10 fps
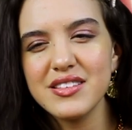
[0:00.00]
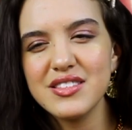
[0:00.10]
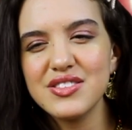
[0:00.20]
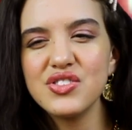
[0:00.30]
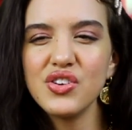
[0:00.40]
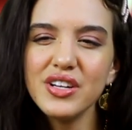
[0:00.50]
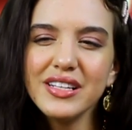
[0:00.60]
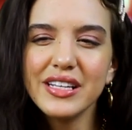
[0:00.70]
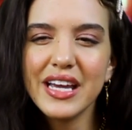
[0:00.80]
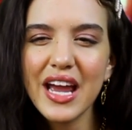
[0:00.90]

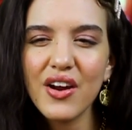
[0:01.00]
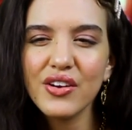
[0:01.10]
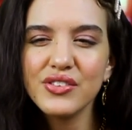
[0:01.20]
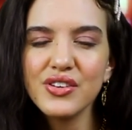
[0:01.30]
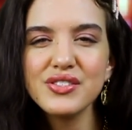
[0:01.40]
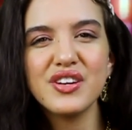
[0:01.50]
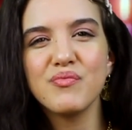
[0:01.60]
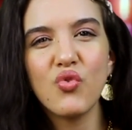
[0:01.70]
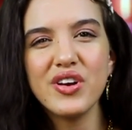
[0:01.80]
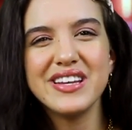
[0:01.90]
certain characters that are
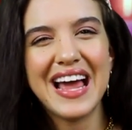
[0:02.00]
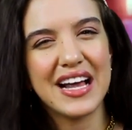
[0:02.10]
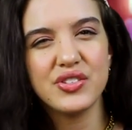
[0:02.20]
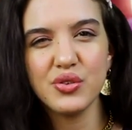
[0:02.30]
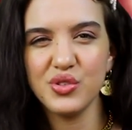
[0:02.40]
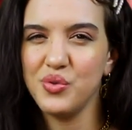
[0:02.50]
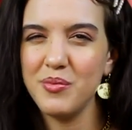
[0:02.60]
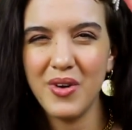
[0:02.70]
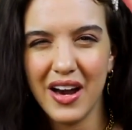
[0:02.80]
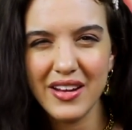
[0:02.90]
more natural to
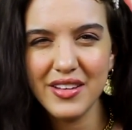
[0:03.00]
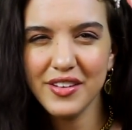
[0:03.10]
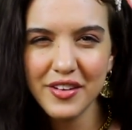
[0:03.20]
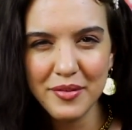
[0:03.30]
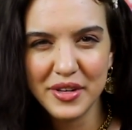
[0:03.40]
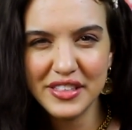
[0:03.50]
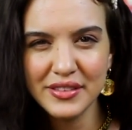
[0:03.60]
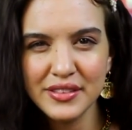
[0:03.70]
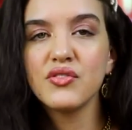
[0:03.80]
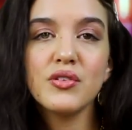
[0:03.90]
embody, you know what I
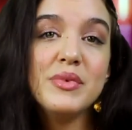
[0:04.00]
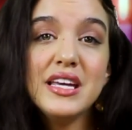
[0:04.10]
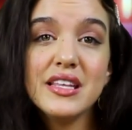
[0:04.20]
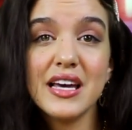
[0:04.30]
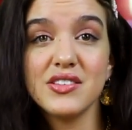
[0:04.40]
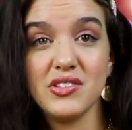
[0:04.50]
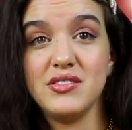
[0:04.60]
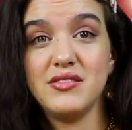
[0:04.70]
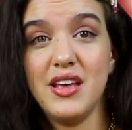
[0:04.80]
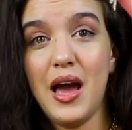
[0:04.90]
mean? For me, that
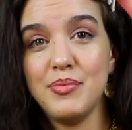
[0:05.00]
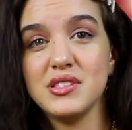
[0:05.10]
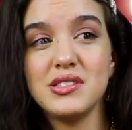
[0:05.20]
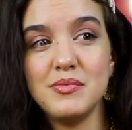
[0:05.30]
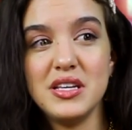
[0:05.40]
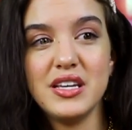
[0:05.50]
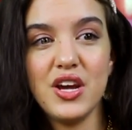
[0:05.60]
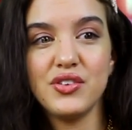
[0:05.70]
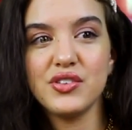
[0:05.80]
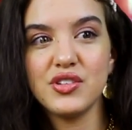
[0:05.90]
just happens to be
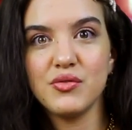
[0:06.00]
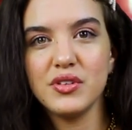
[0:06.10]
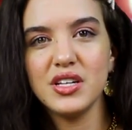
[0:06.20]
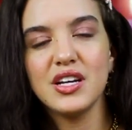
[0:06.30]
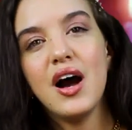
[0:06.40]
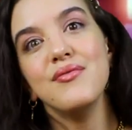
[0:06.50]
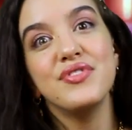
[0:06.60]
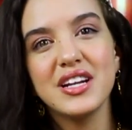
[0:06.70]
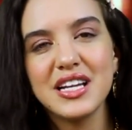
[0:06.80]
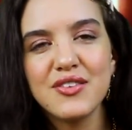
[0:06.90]
characters that are really
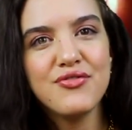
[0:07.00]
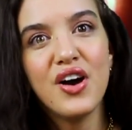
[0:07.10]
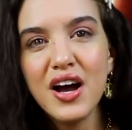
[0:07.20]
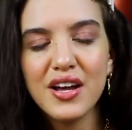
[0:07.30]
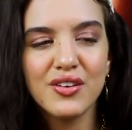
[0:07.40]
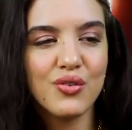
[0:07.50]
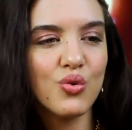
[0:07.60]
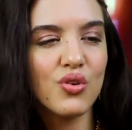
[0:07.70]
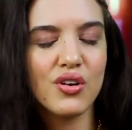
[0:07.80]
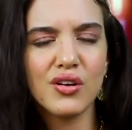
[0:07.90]
confident and fun
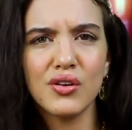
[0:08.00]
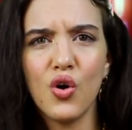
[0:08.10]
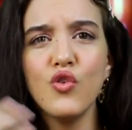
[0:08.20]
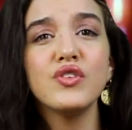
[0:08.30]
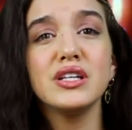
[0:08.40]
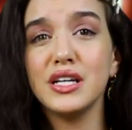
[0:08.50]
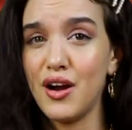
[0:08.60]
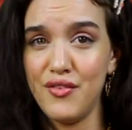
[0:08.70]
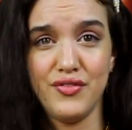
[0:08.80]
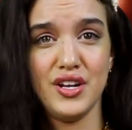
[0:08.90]
or overly
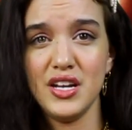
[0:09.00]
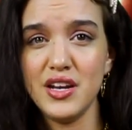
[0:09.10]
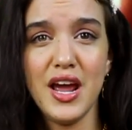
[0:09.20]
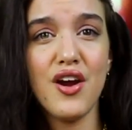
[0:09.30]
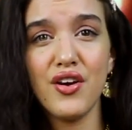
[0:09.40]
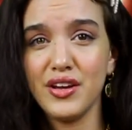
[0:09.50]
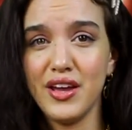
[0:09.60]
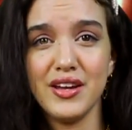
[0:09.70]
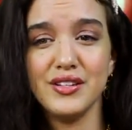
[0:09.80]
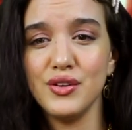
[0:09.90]
confident and
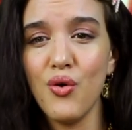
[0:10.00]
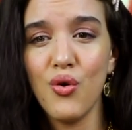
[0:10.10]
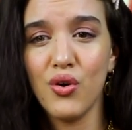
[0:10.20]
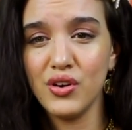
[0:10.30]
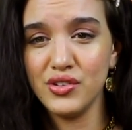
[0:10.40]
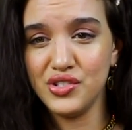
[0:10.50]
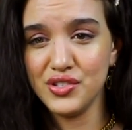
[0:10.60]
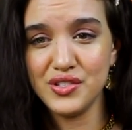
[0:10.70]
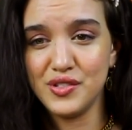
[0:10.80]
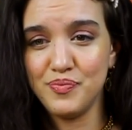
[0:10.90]
arrogant or
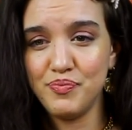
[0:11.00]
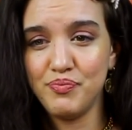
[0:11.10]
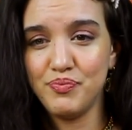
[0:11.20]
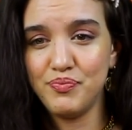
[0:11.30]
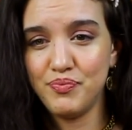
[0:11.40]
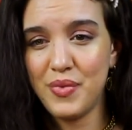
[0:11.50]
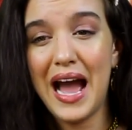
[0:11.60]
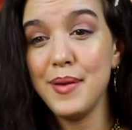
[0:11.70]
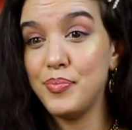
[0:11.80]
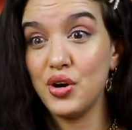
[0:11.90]
just
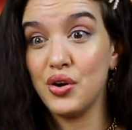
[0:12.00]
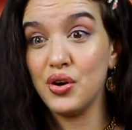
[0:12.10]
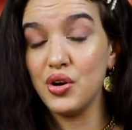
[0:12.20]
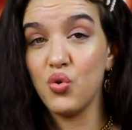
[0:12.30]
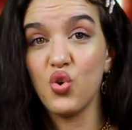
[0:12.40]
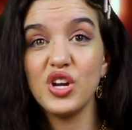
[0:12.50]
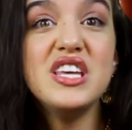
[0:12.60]
hyper or